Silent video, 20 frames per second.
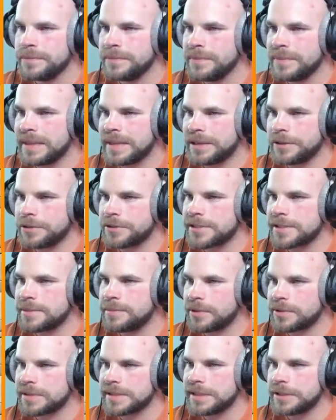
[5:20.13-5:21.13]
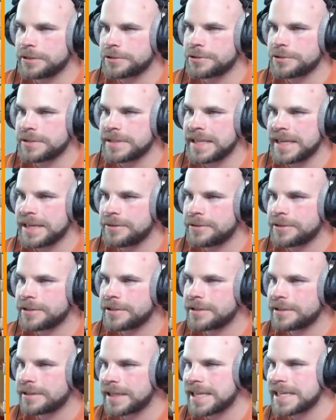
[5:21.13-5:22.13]
Down goes the multi-archer
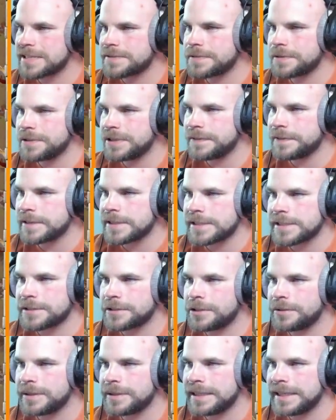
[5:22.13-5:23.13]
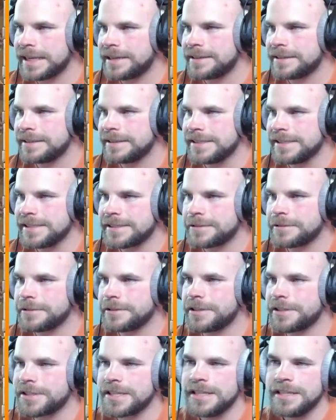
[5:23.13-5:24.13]
tower. Last few defenses are going down, and this is
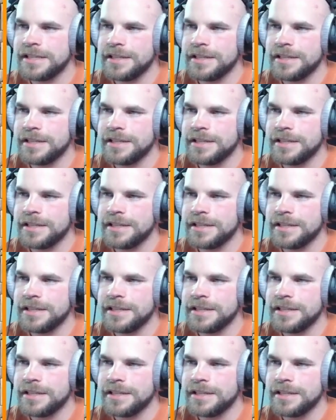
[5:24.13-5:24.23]
crushed.